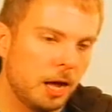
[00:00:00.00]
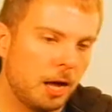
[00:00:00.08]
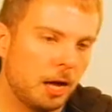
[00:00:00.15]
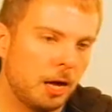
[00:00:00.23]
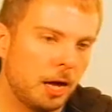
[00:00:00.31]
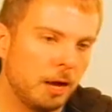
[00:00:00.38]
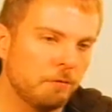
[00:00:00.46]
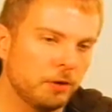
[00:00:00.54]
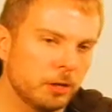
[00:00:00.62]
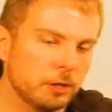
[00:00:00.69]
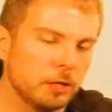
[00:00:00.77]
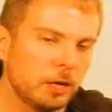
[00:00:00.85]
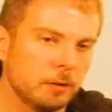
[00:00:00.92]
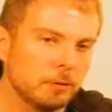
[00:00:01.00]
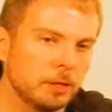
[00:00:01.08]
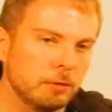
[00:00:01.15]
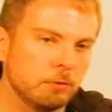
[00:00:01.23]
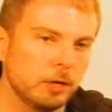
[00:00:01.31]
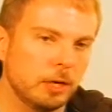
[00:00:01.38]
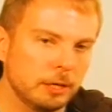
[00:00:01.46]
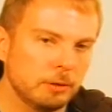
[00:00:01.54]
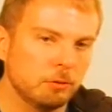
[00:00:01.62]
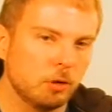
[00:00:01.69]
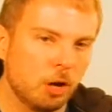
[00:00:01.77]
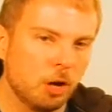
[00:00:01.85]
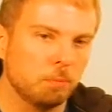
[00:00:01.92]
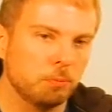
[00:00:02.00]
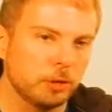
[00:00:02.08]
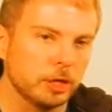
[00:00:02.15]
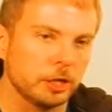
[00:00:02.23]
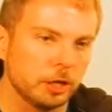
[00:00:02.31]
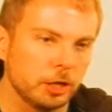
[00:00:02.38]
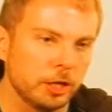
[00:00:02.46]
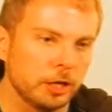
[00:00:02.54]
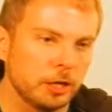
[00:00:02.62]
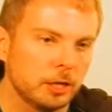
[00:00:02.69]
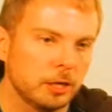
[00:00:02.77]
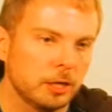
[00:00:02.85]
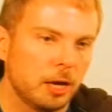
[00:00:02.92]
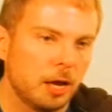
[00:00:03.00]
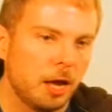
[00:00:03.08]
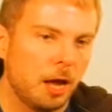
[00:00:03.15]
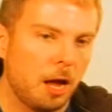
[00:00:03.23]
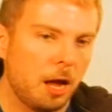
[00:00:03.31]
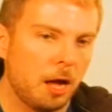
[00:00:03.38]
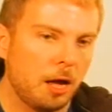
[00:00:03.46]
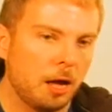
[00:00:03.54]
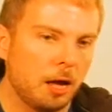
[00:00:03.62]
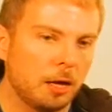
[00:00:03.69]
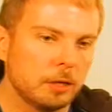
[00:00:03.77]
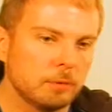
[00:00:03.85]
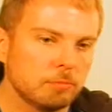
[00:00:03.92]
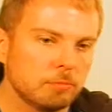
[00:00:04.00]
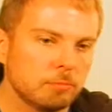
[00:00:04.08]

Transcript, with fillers: Uh, I feel uh, they were they were all pretty good uh,